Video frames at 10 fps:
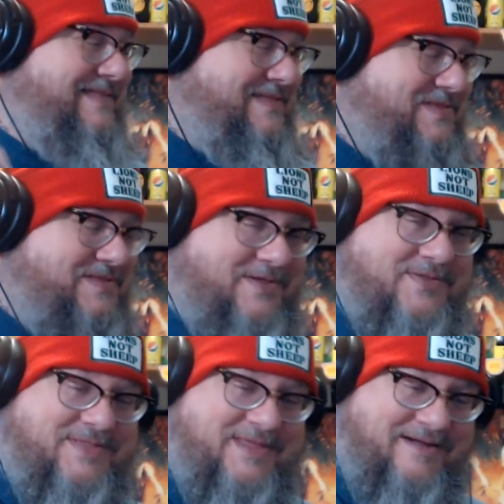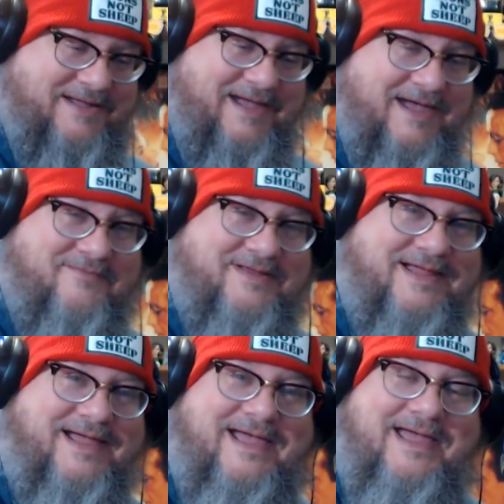So there you have it.
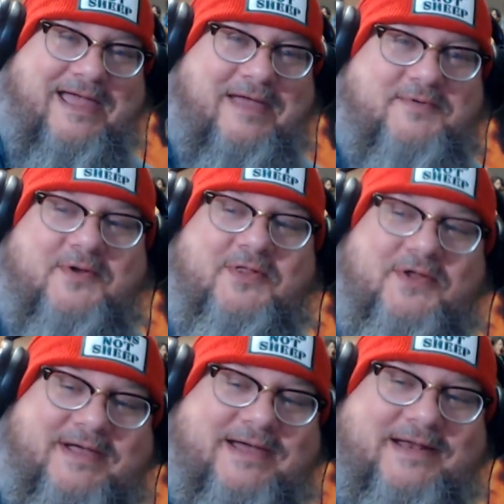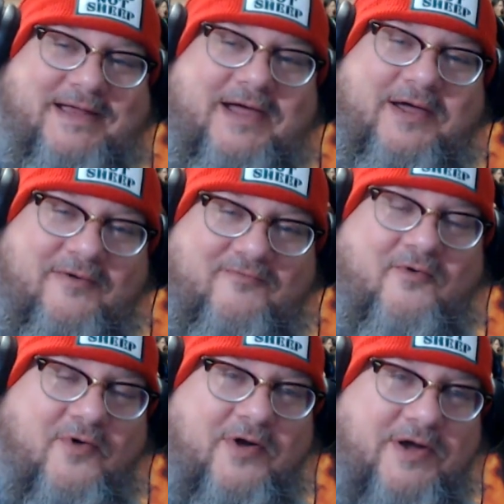If you're looking
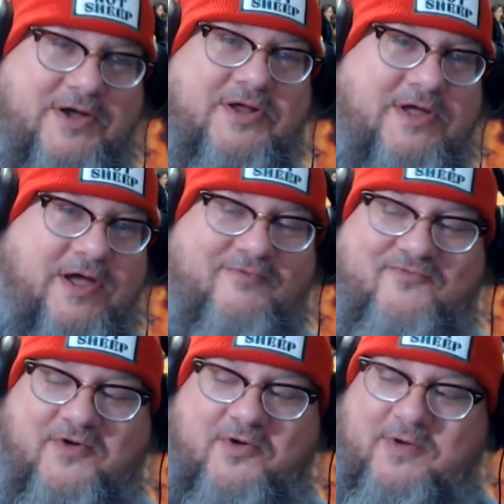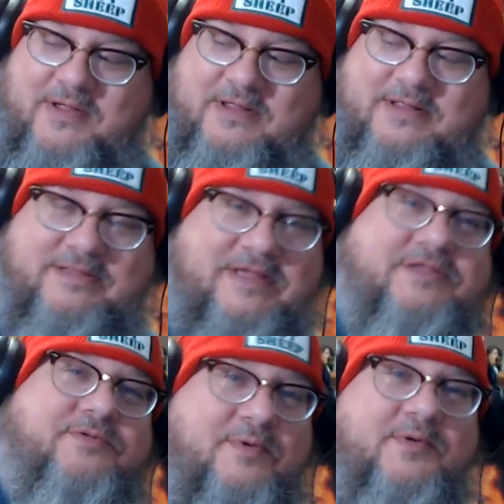for good kung fu, this
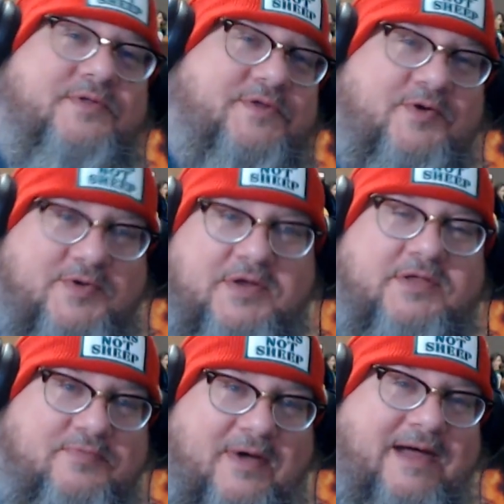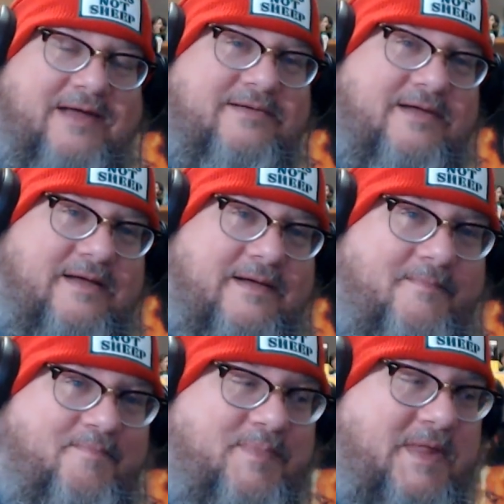one will do just fine.
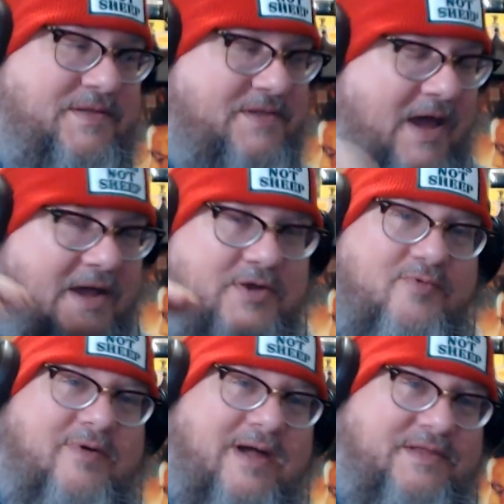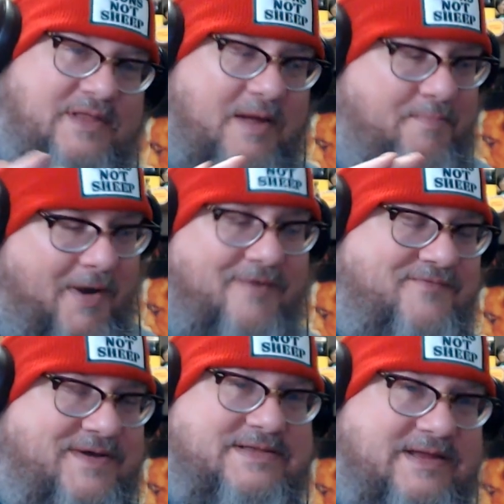It's not great. It's not
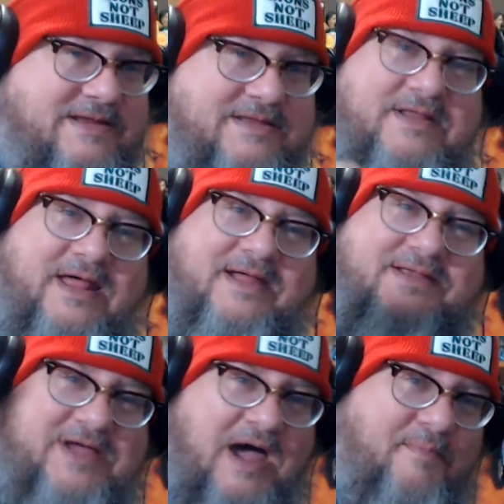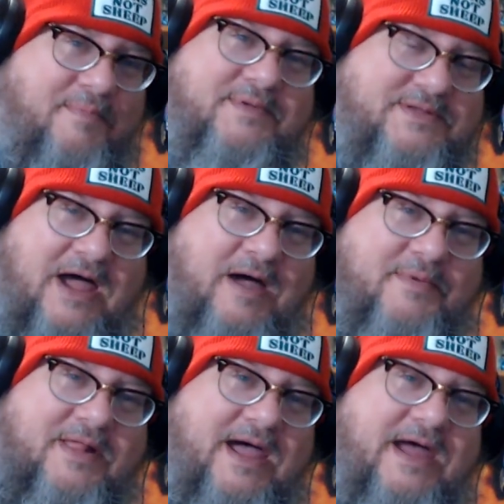perfect. It's not like top of the
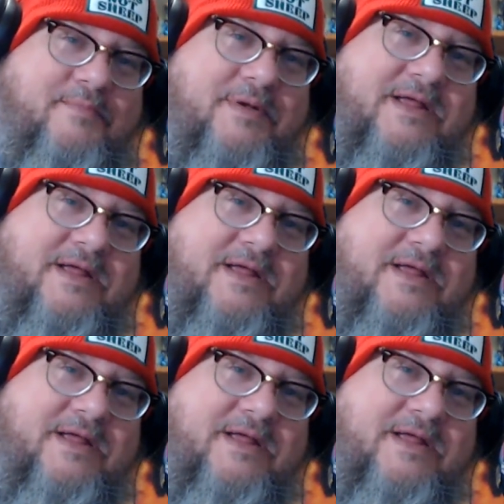line, but it's